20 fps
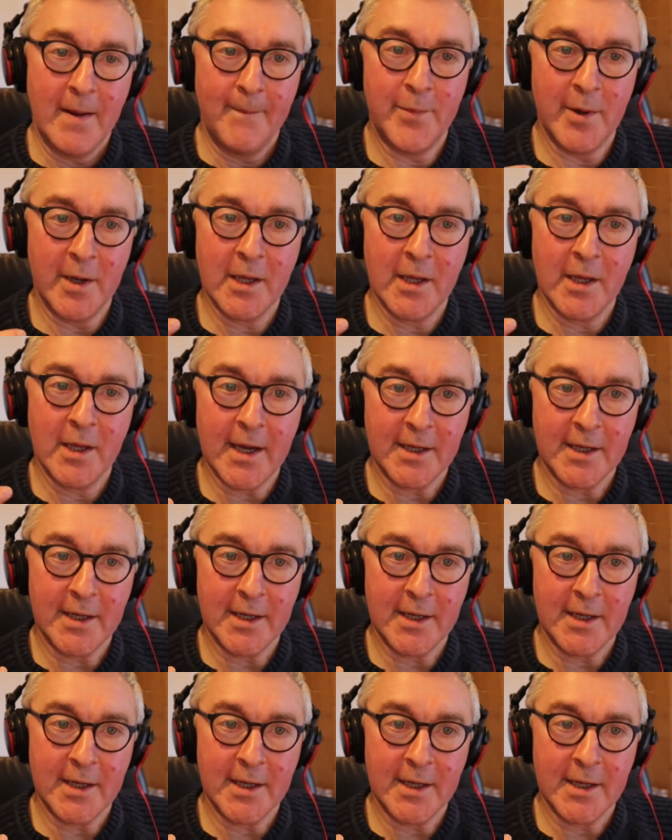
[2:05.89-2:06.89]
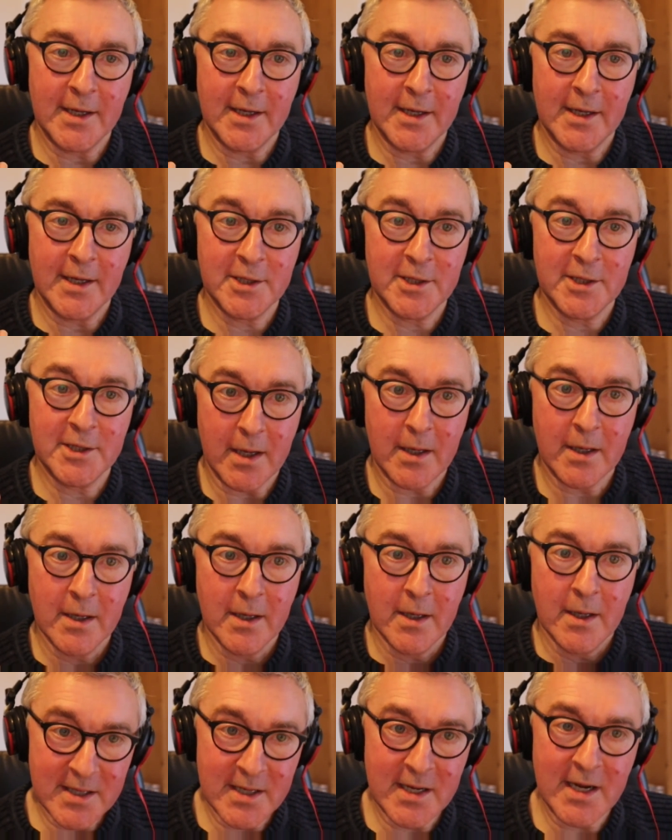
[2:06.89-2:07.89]
But like Shakespeare,
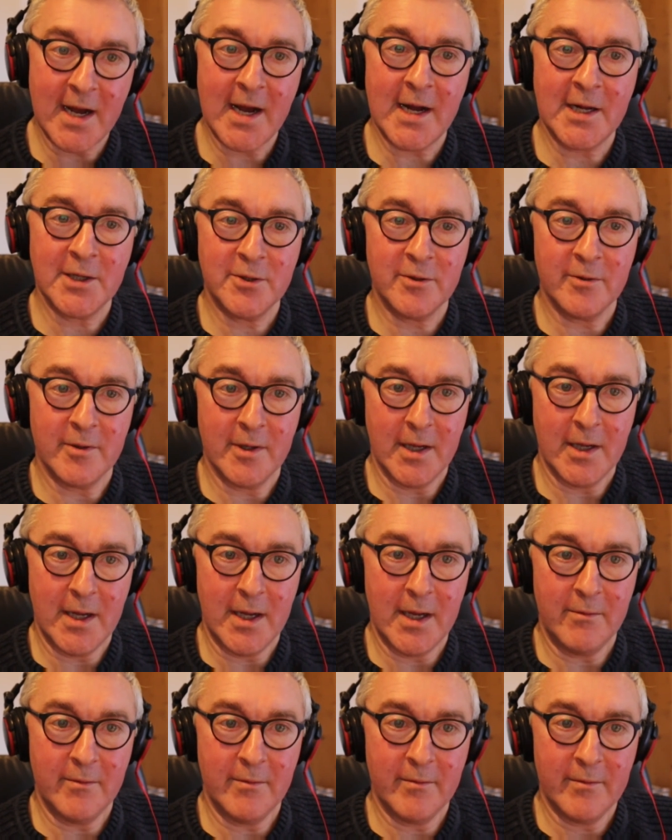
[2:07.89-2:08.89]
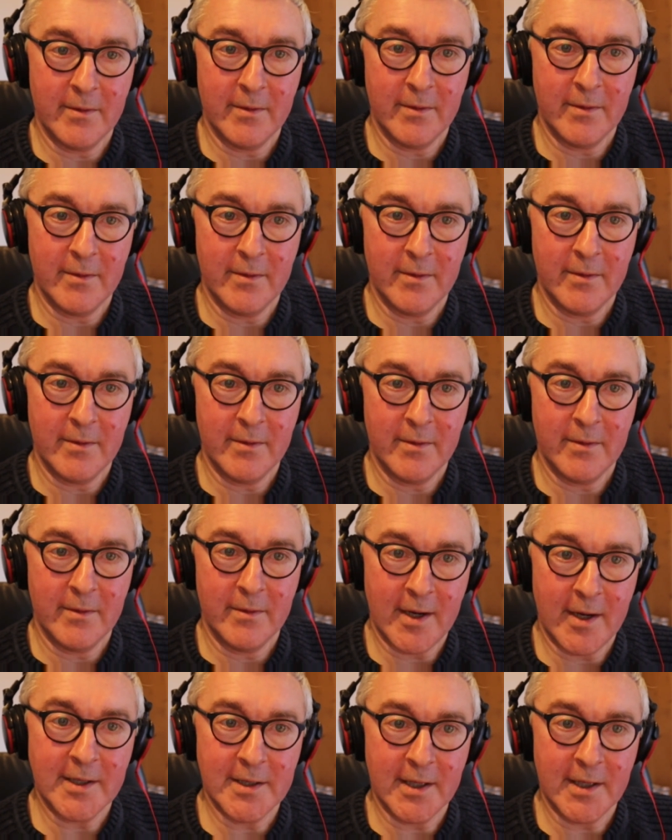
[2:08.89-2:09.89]
it naturally his
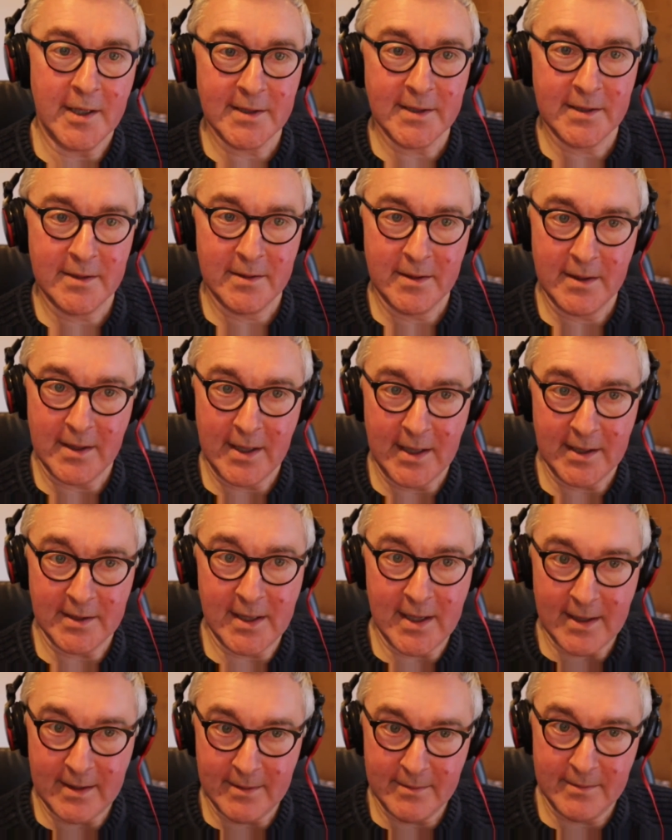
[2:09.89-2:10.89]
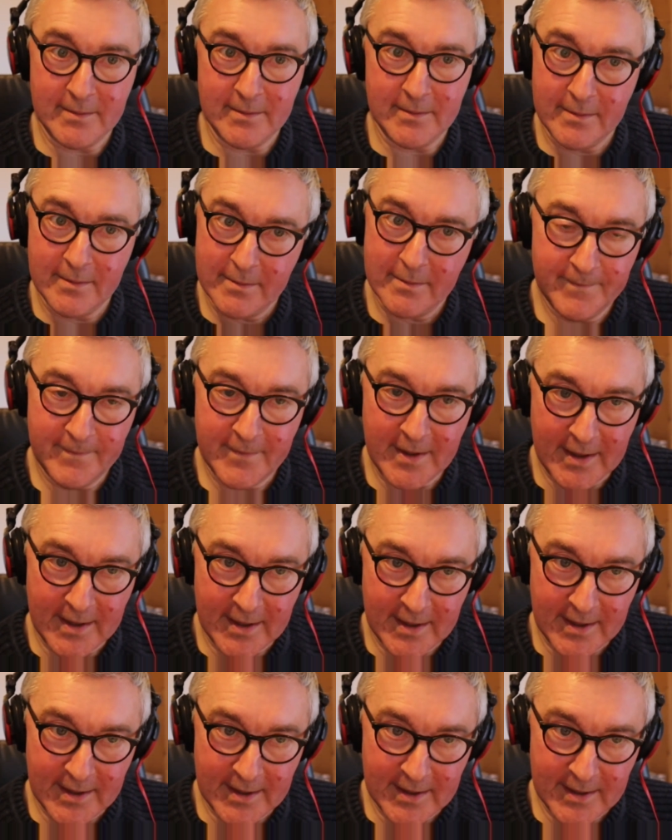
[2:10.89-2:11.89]
writing has has that
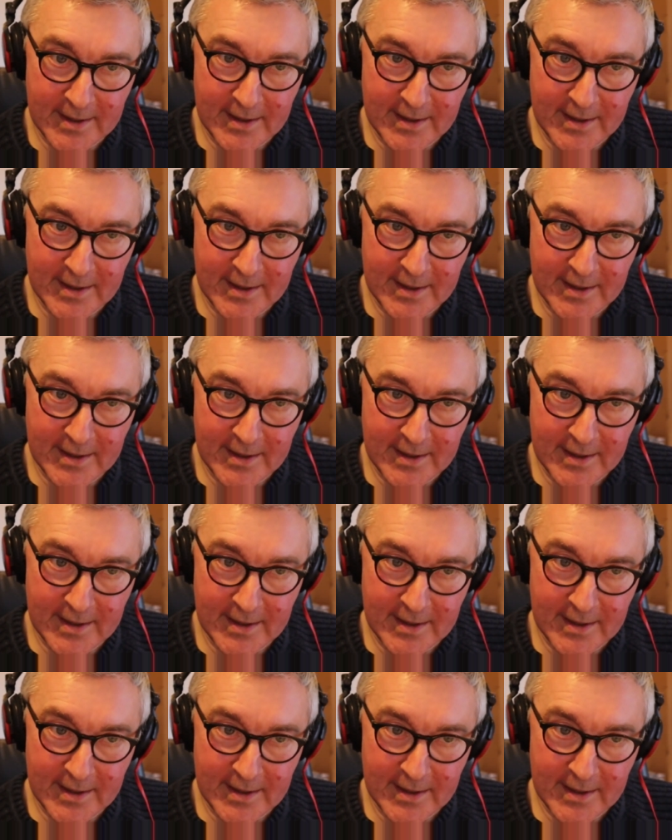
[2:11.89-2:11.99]
that